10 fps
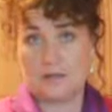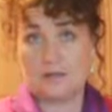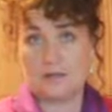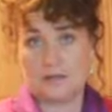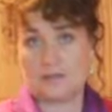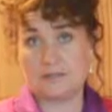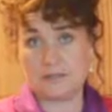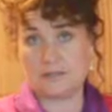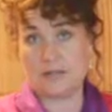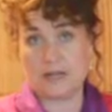because it's
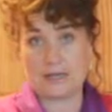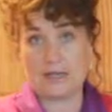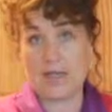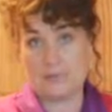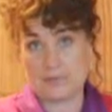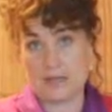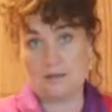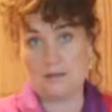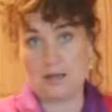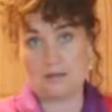just not going to happen
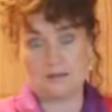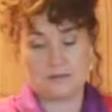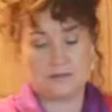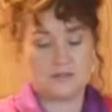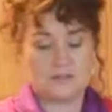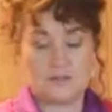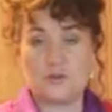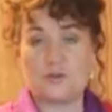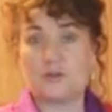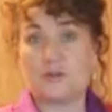that way. So
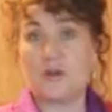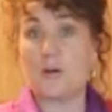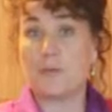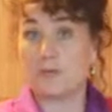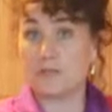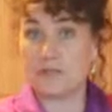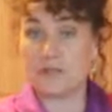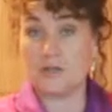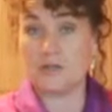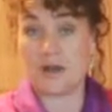you can do it all perfect
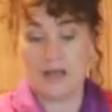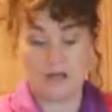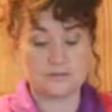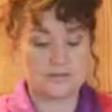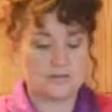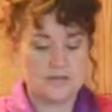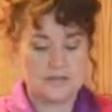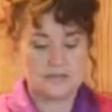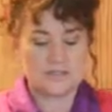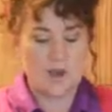at your house.
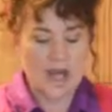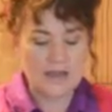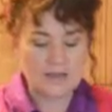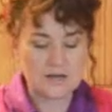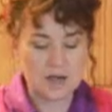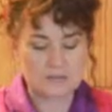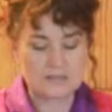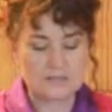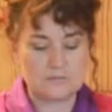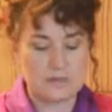So I can already
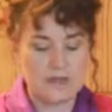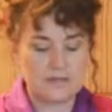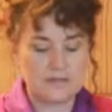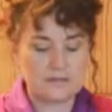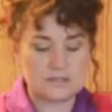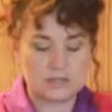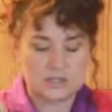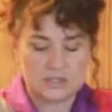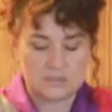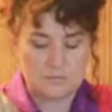smell this. This
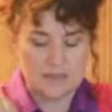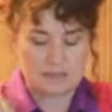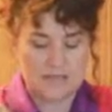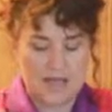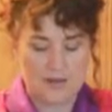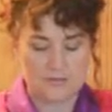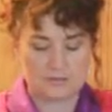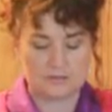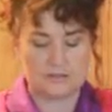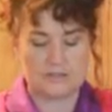just smells
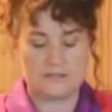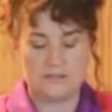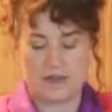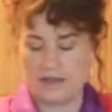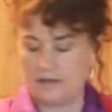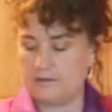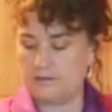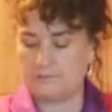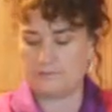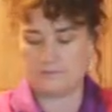absolutely divine.
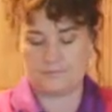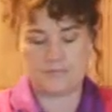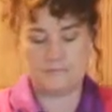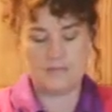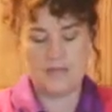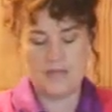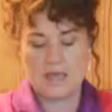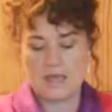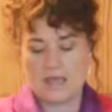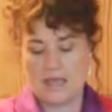
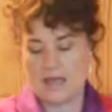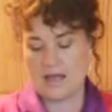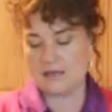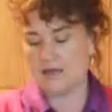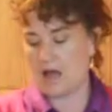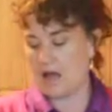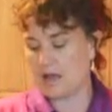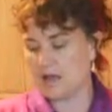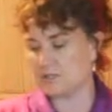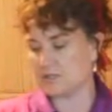And
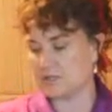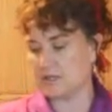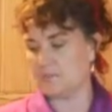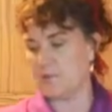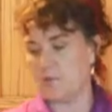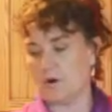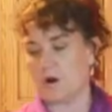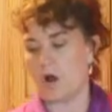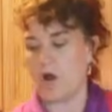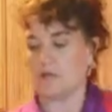I am just going to
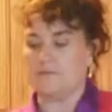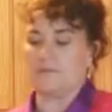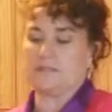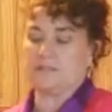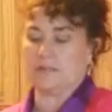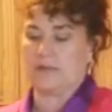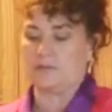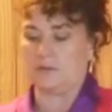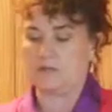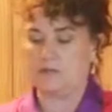pour all of this
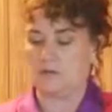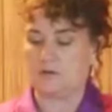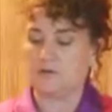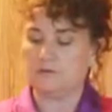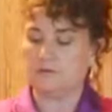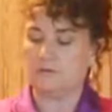together in here.